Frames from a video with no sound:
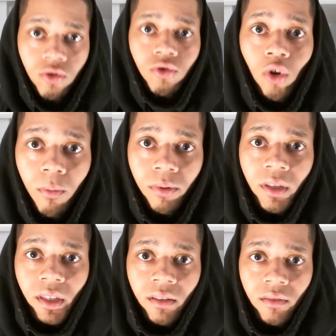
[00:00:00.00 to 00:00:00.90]

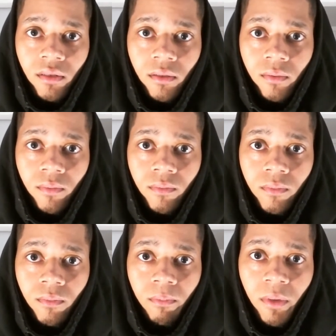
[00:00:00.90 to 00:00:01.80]
turbulent,
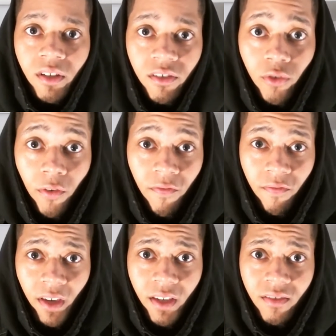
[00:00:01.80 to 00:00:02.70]
because they're
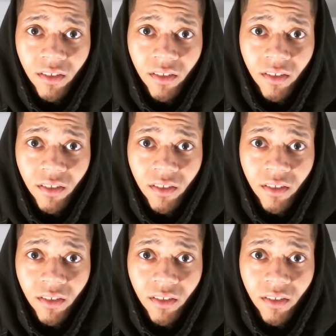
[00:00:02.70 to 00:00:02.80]
fixed.